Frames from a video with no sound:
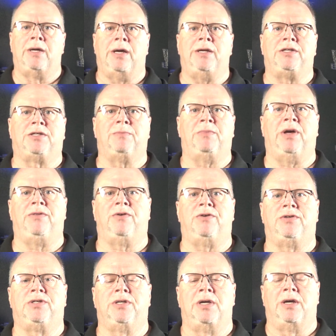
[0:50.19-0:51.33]
and some
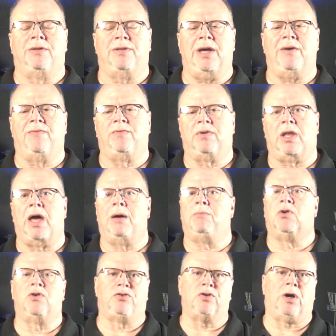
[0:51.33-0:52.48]
others, they have a lot
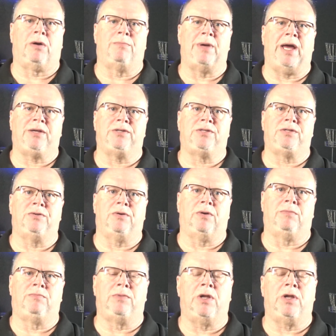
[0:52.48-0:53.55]
more drawbacks to them.